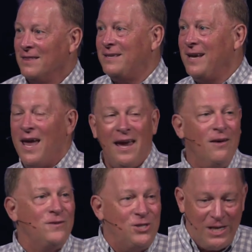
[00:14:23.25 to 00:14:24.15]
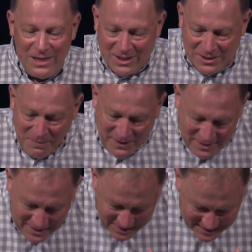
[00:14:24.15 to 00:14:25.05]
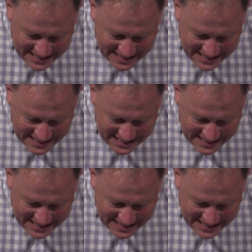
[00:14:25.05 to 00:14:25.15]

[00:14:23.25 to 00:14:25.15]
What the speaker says: The day of Jesus is the